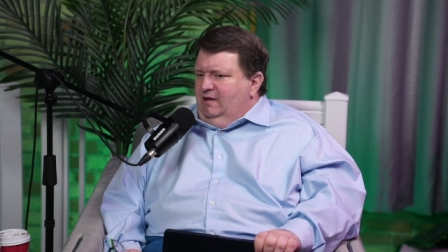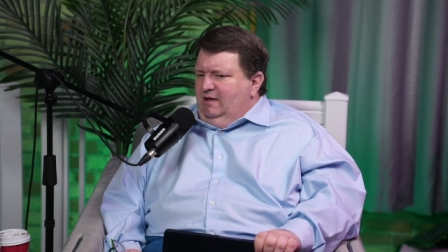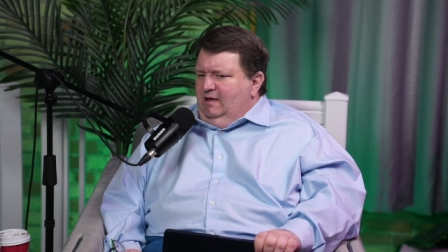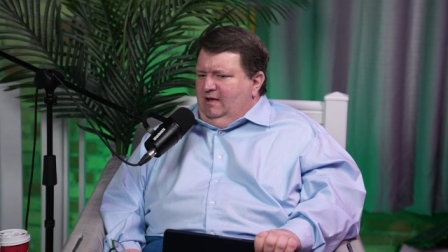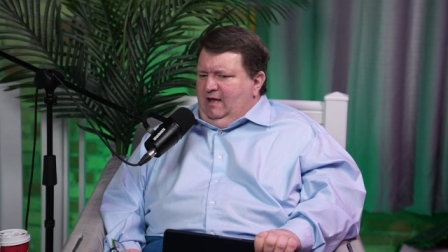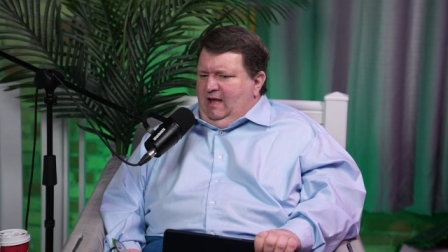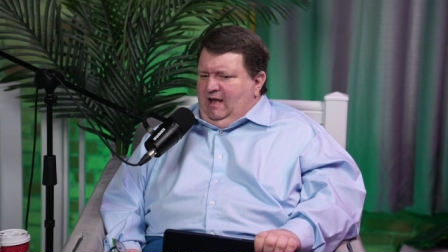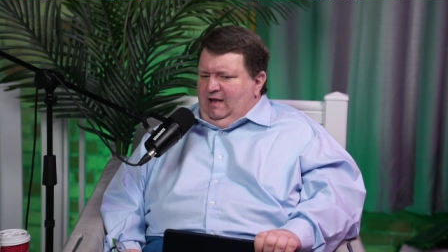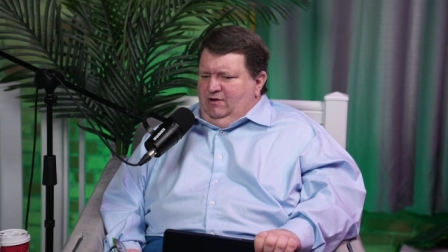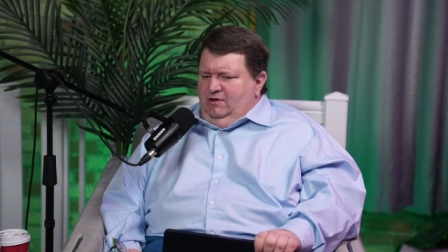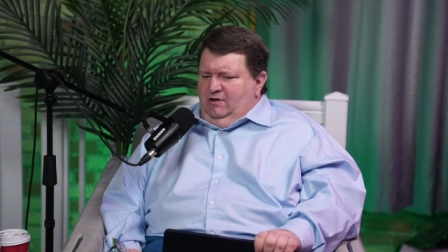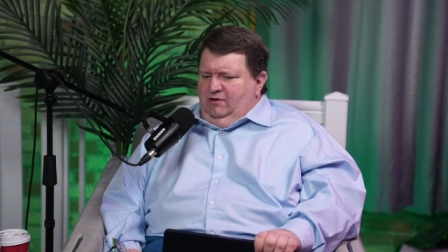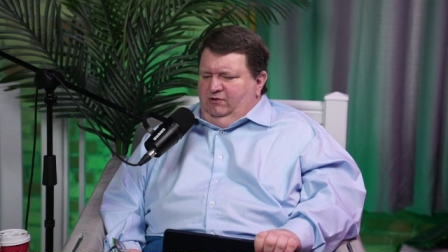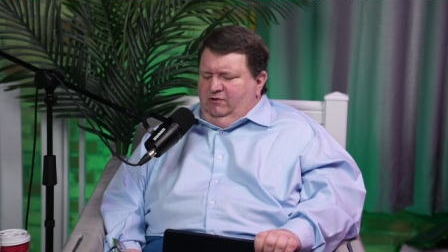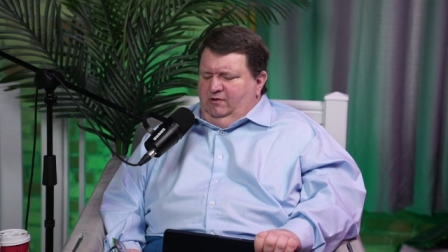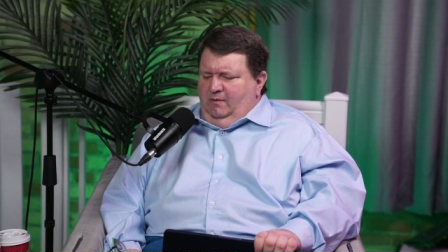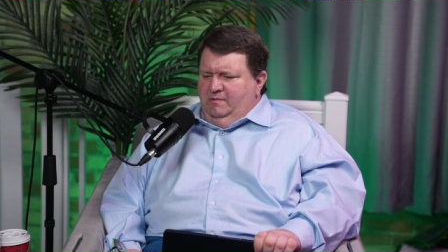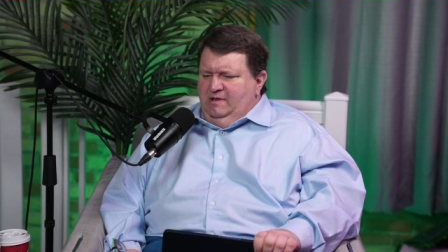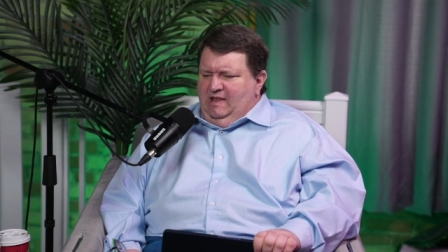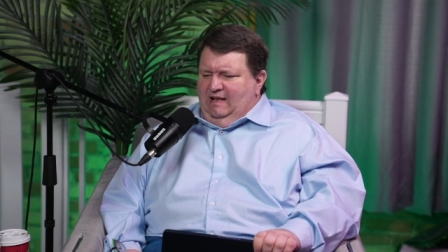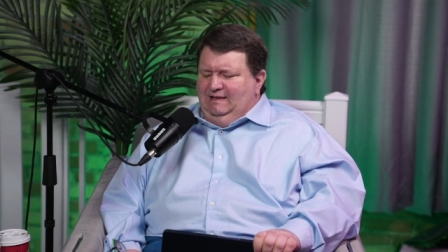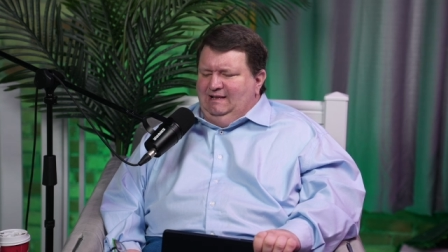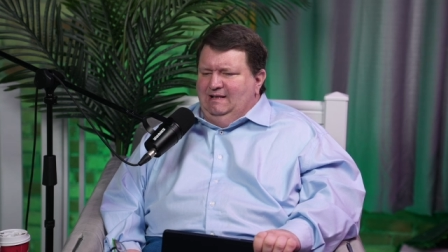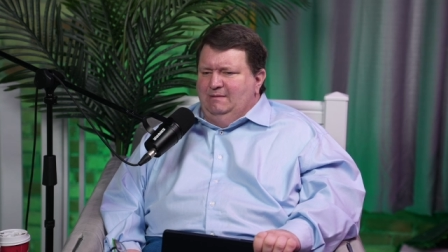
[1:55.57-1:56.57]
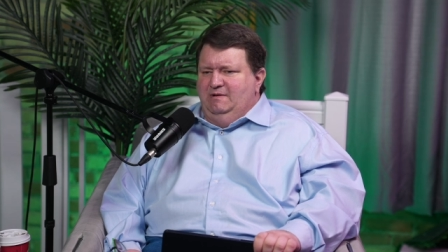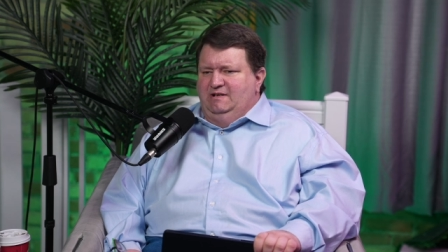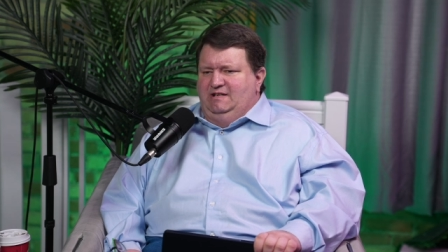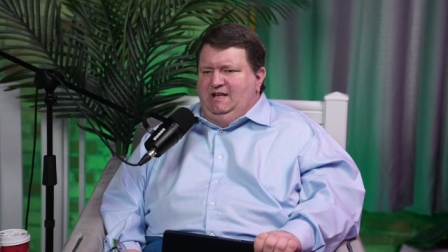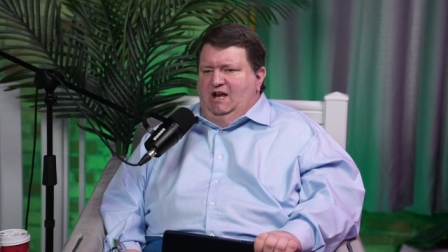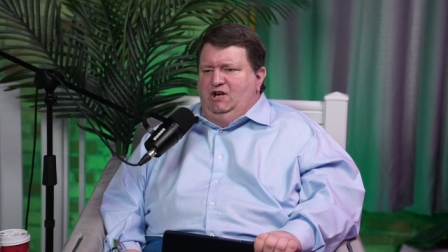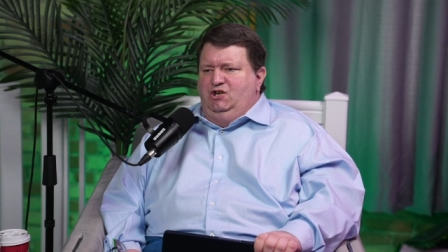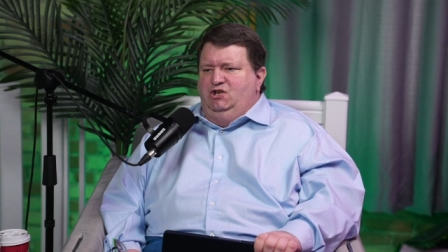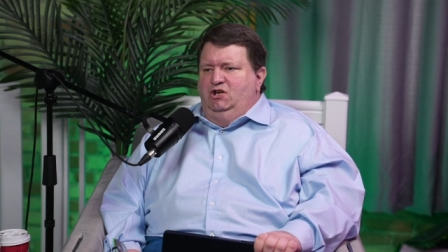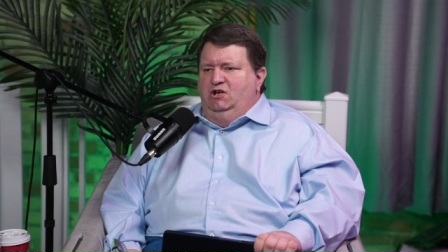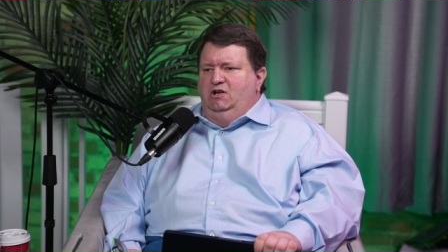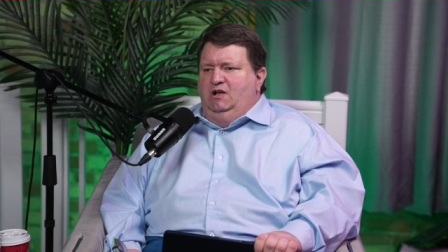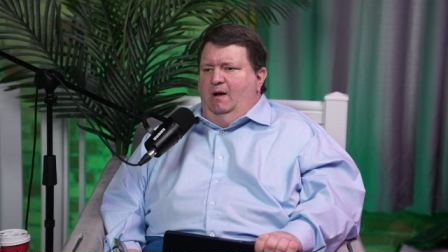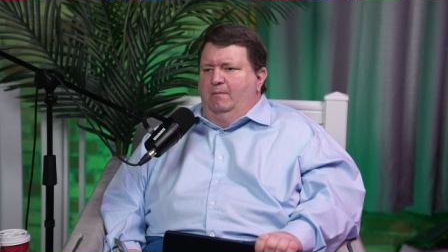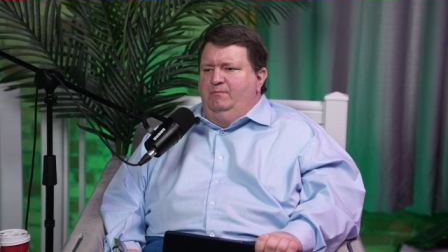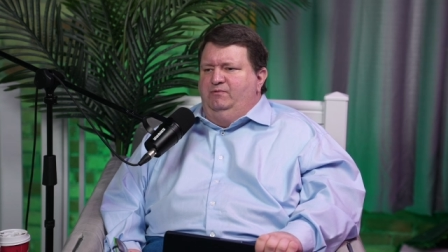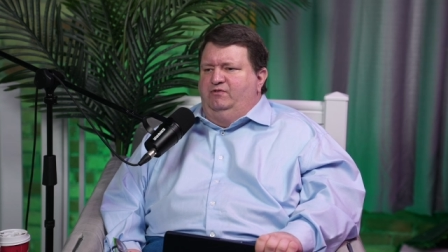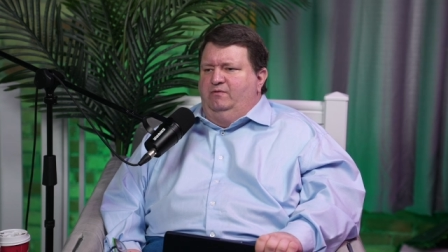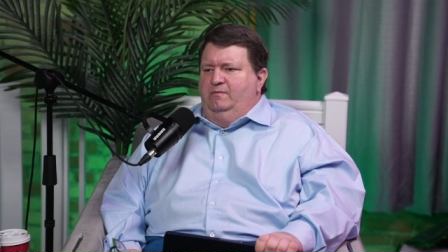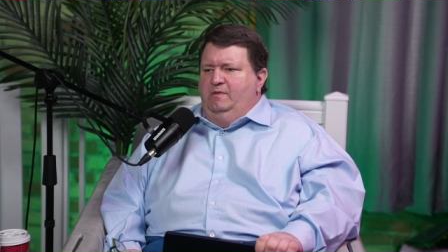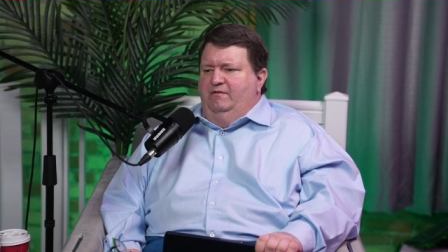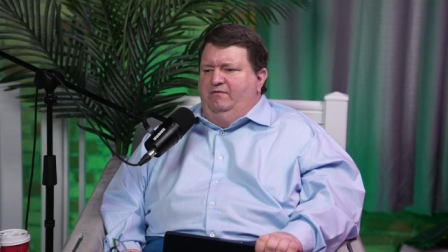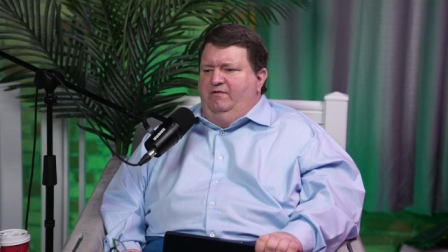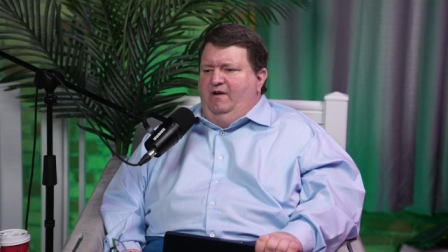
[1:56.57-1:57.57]
and some of that limitation comes
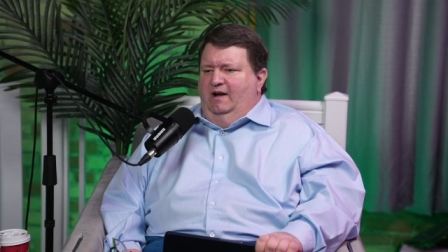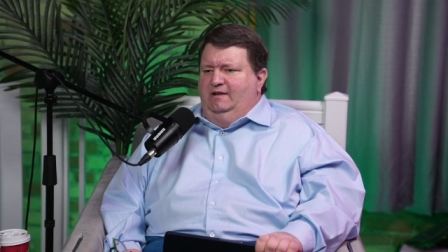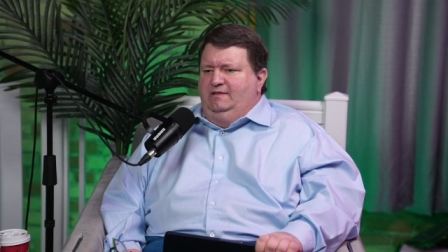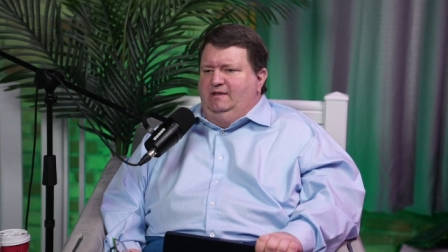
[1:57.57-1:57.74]
from the fact